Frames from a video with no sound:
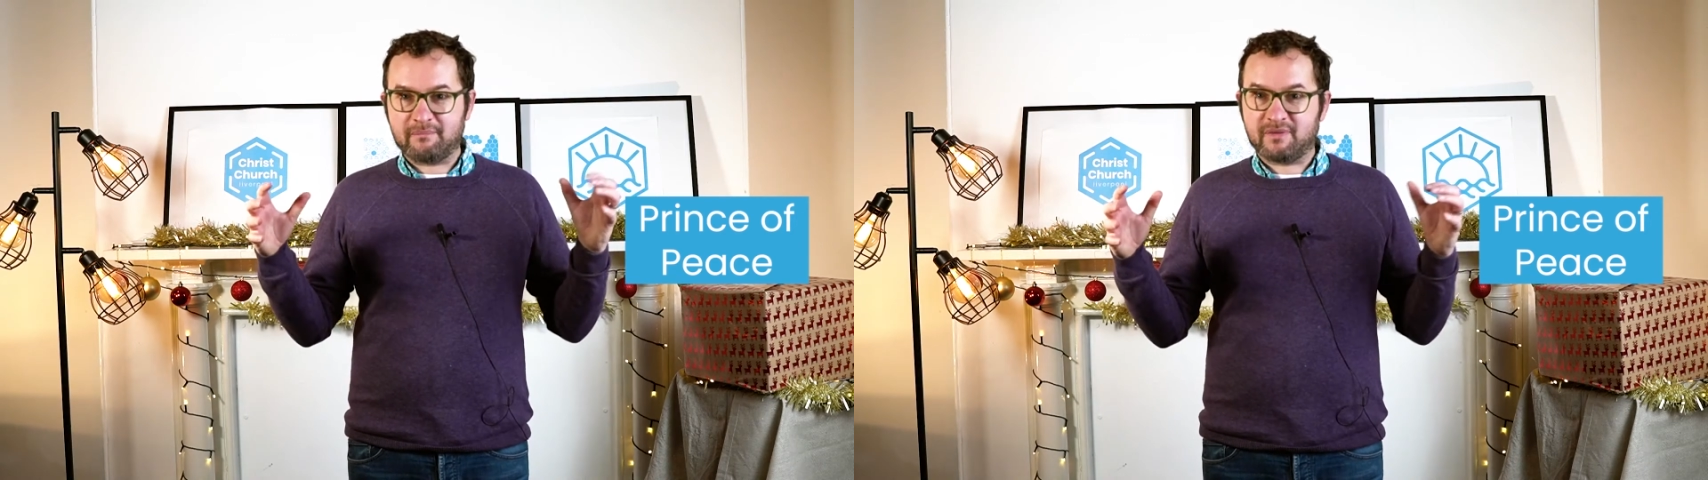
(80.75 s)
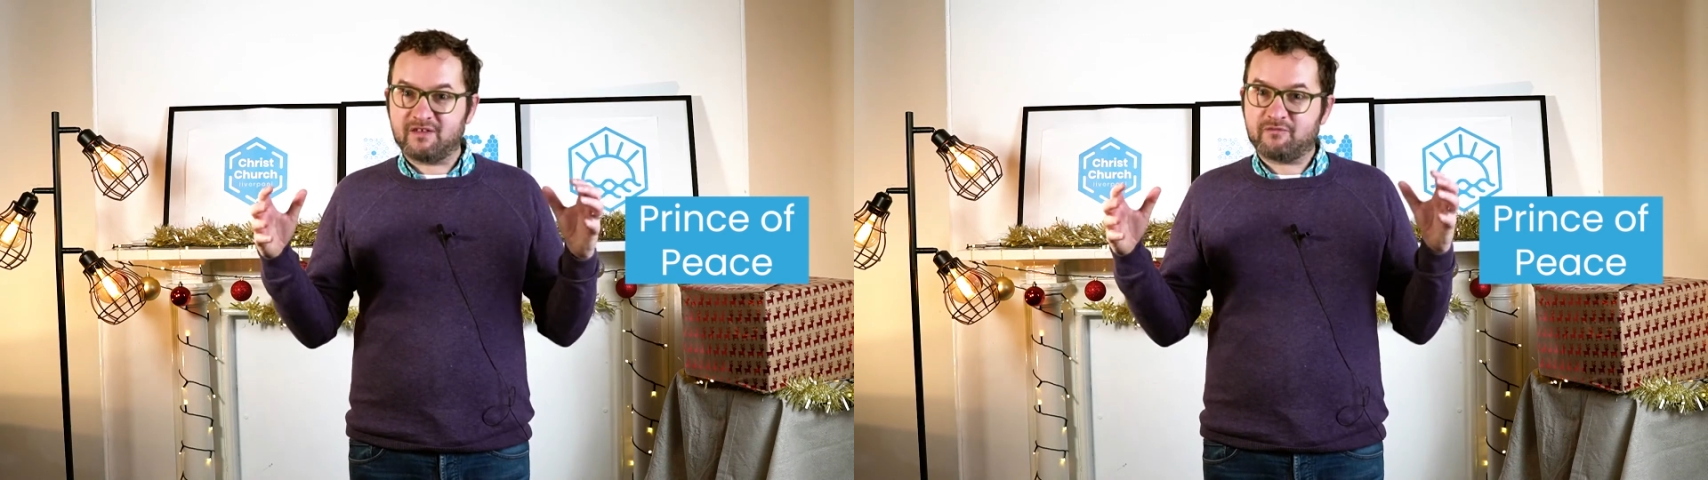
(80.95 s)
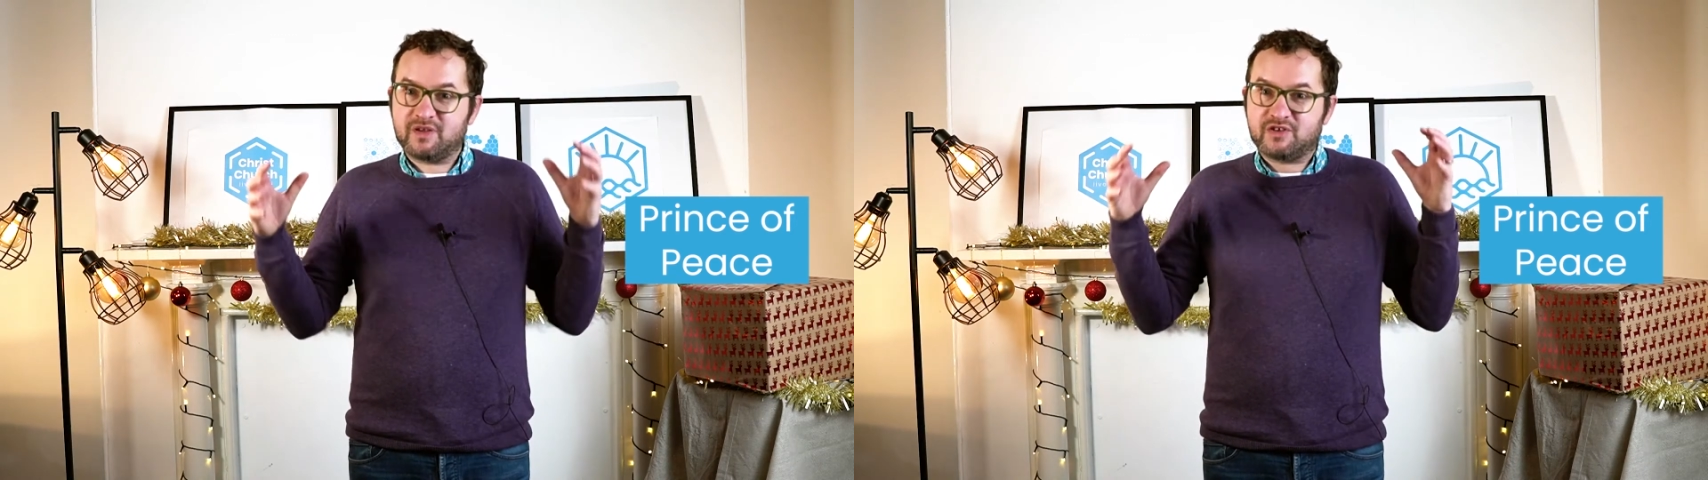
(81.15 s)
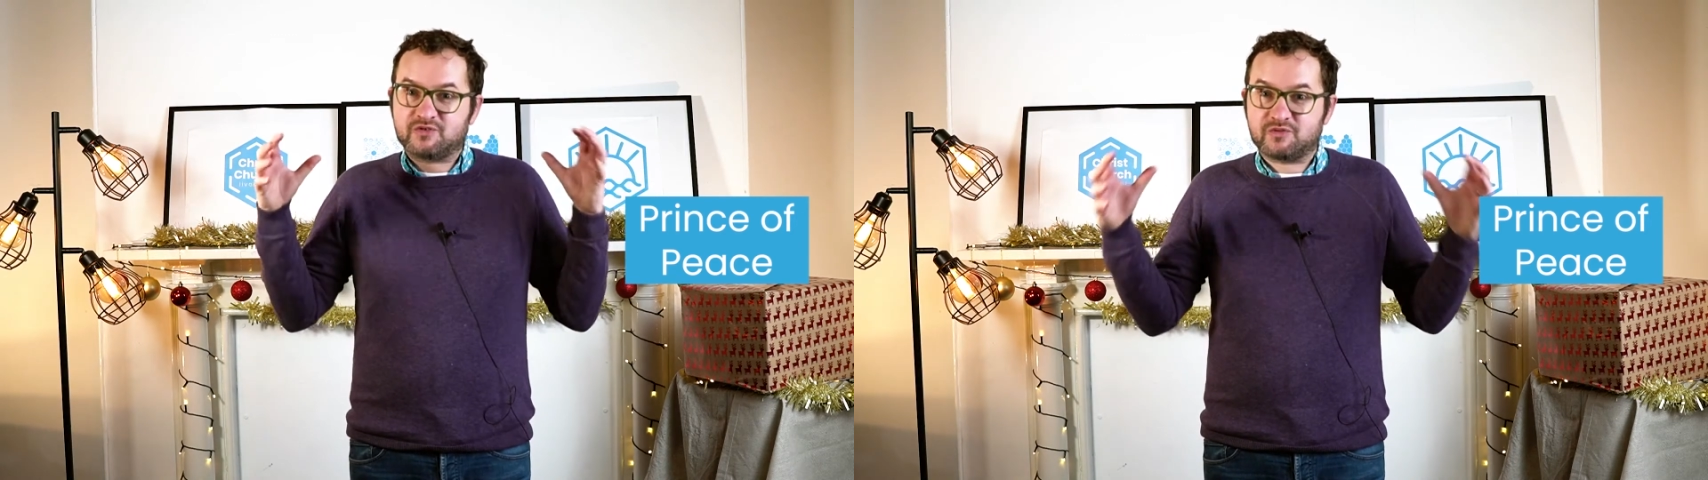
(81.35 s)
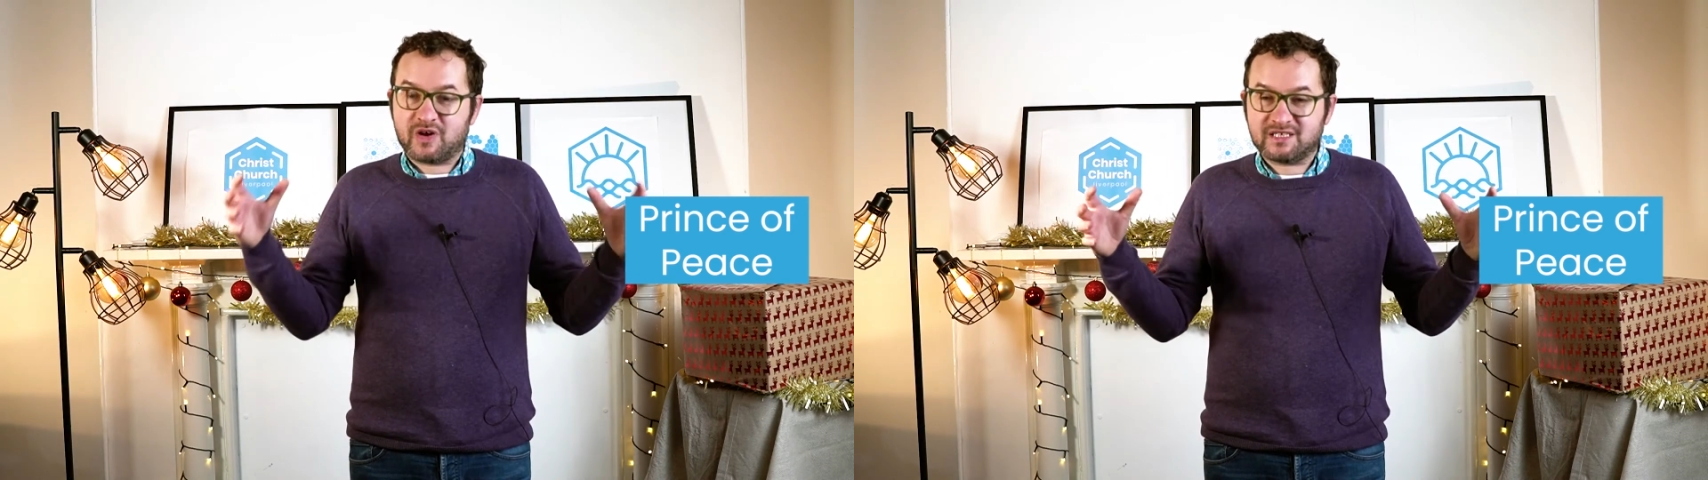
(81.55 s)
but if we
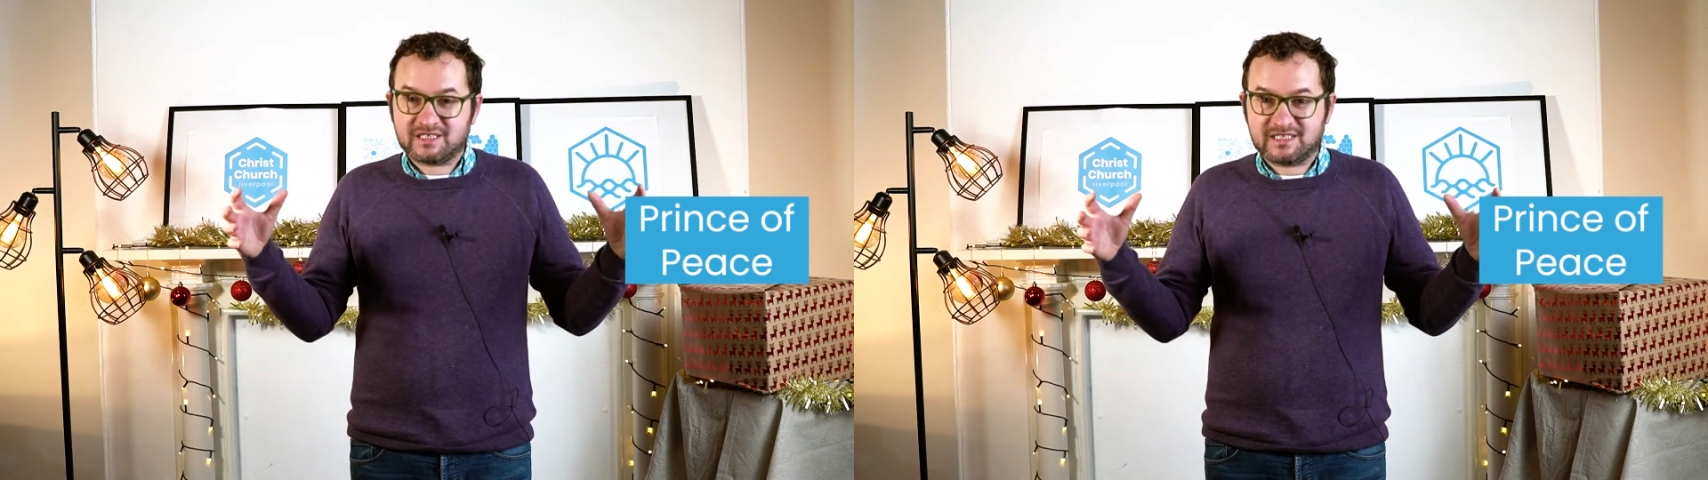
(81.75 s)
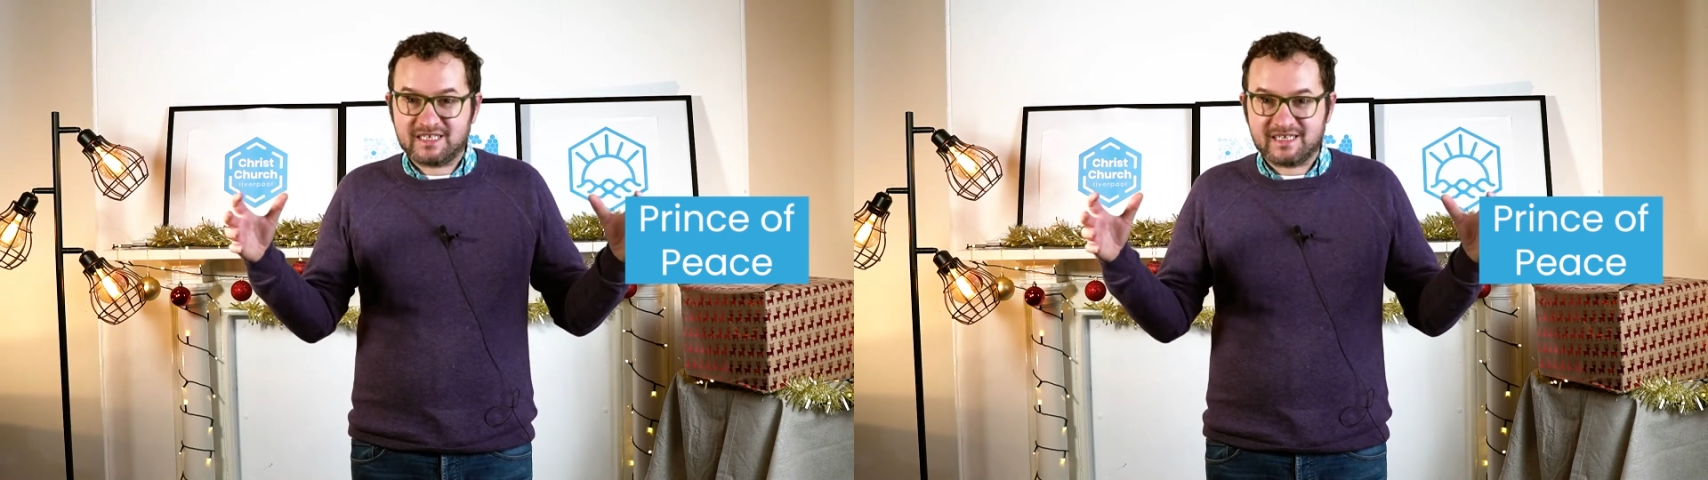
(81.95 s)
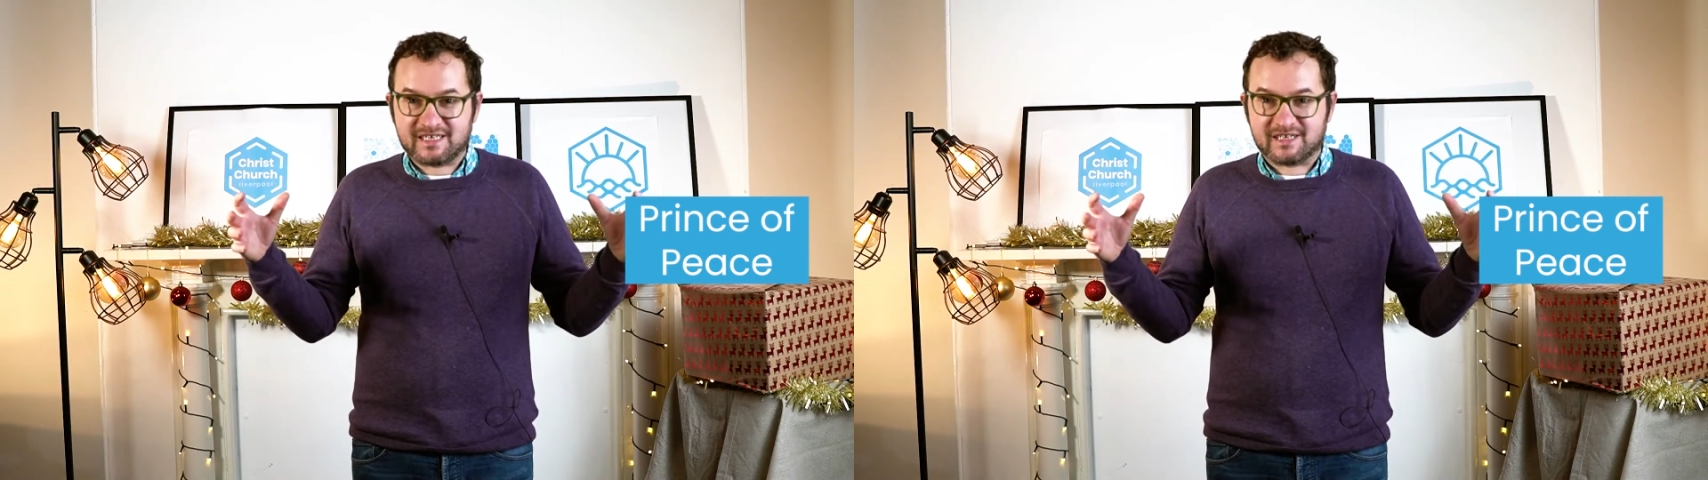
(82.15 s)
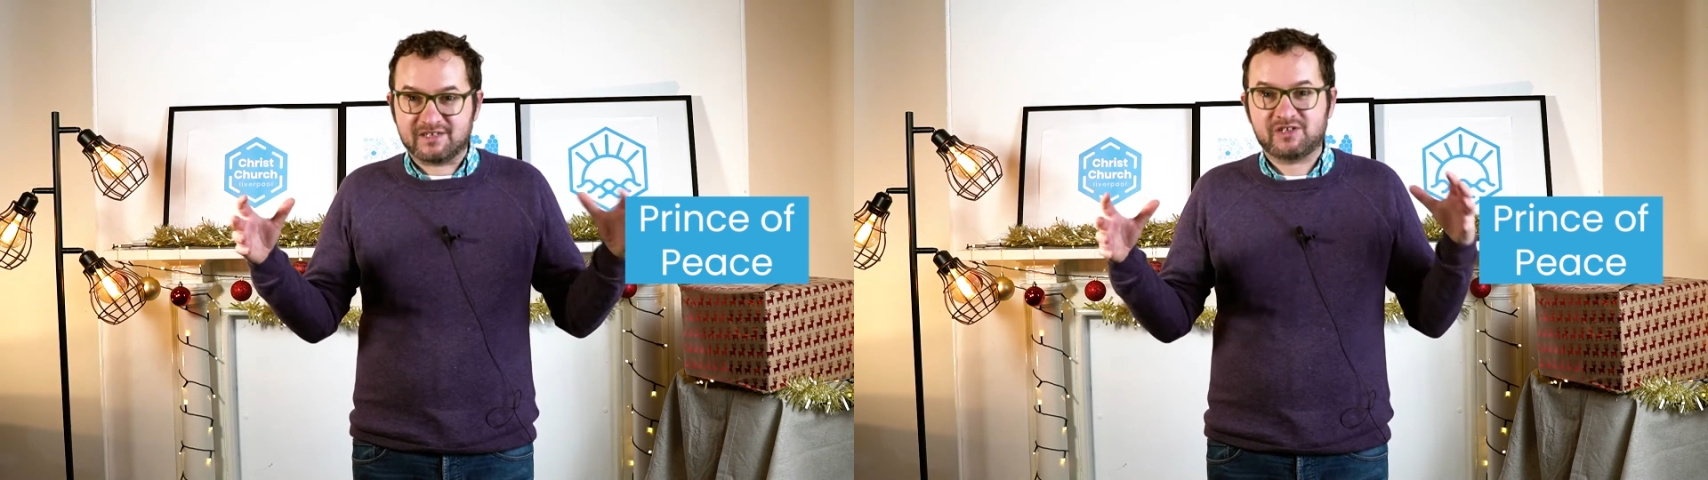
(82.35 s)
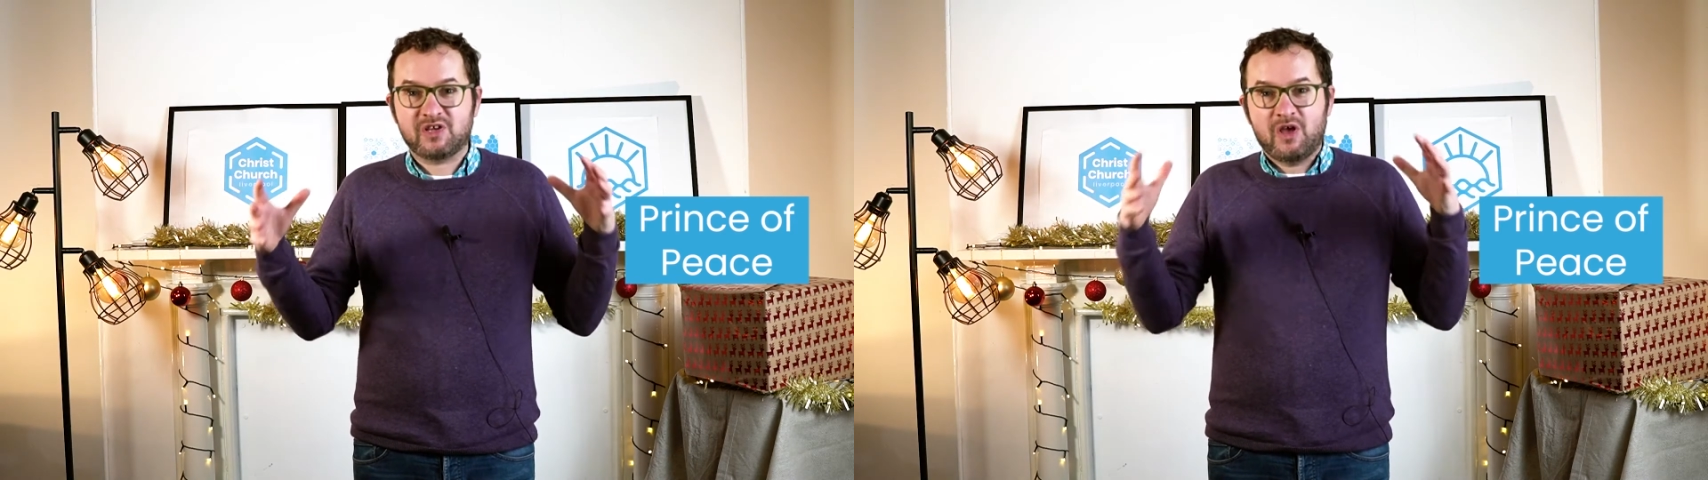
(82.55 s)
trust
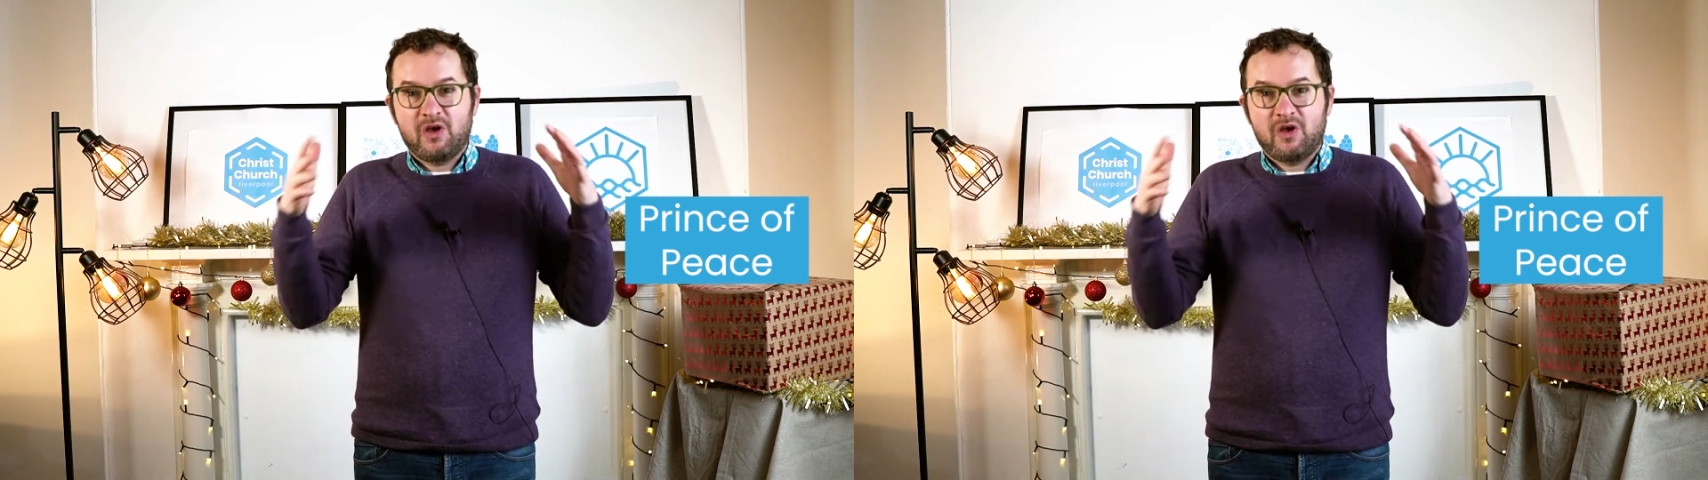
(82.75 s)
Jesus,